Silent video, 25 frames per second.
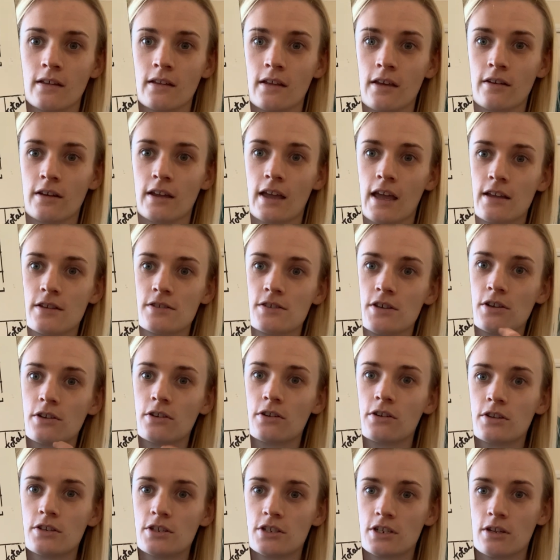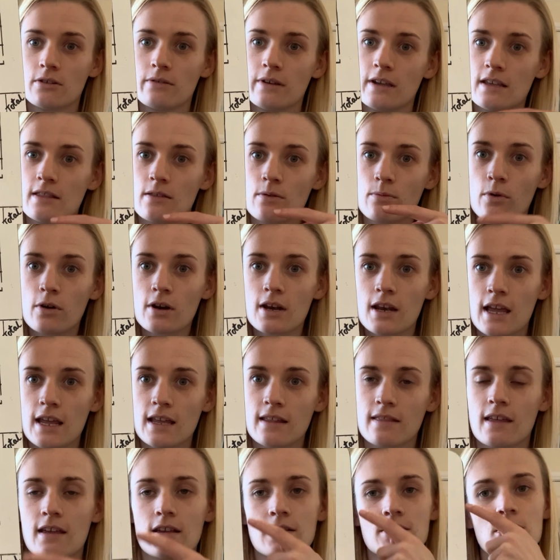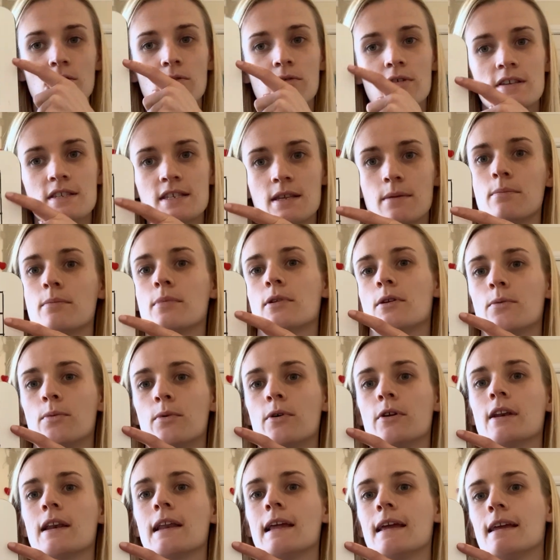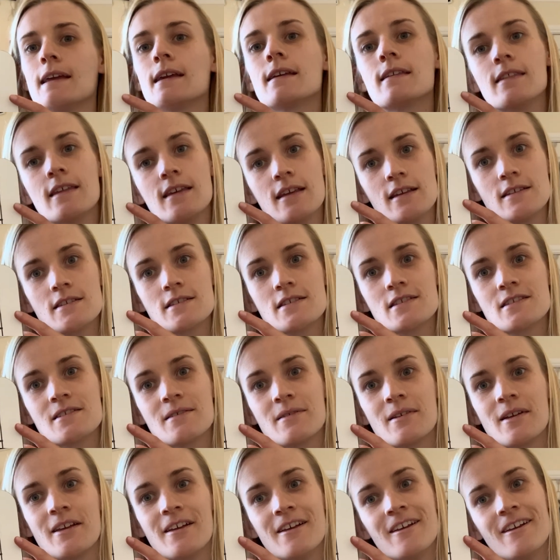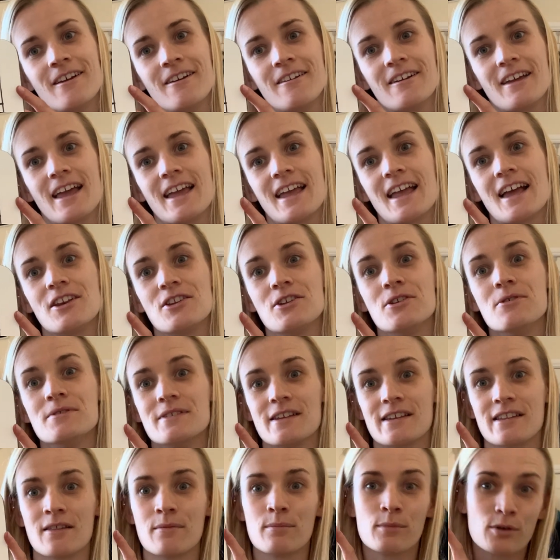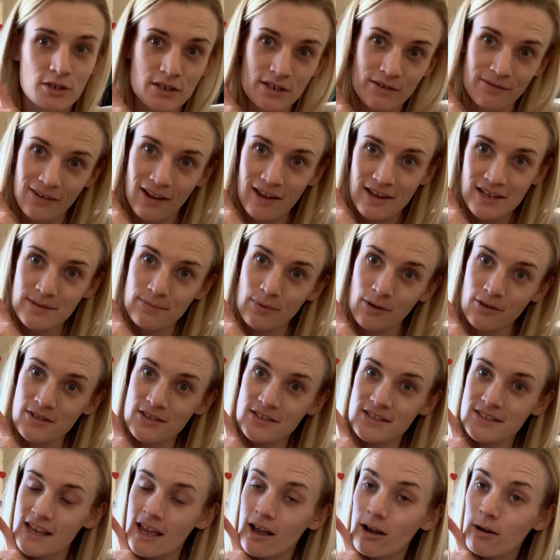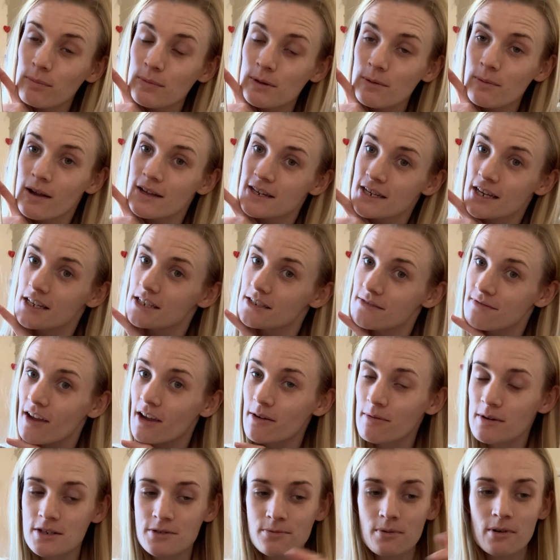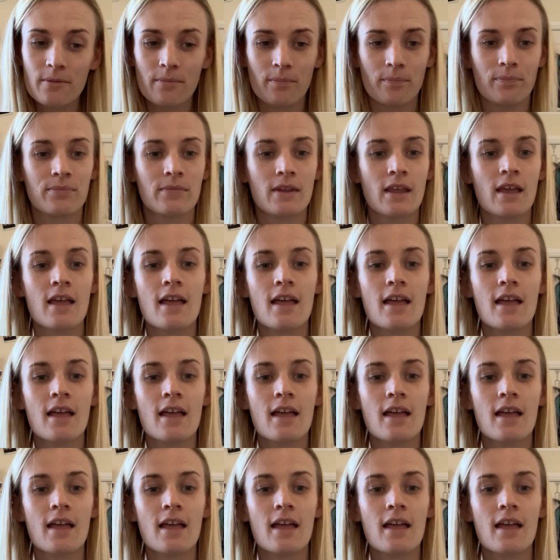Okay, so you could do either one like this or a simpler one like this. Okay, and using the butterfly spotter to help you identify which one.